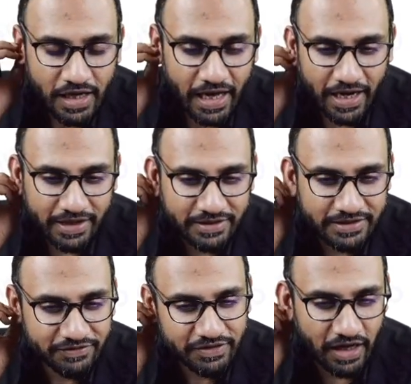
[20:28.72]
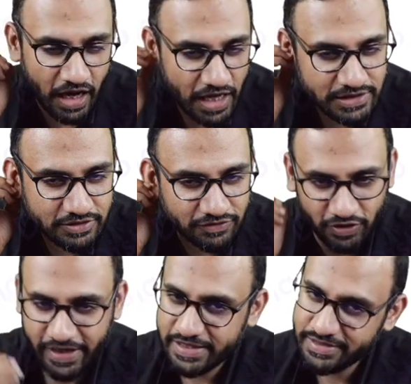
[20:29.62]
and they will ask
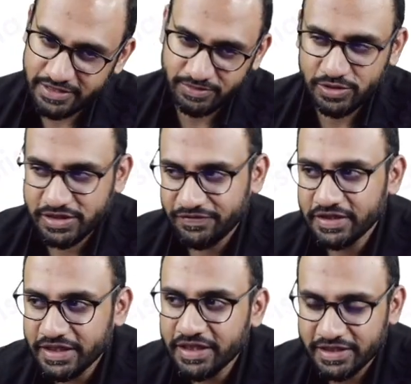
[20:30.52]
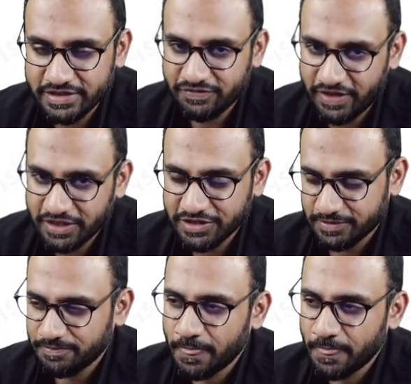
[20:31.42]
for x-rays because they will think it's a fracture.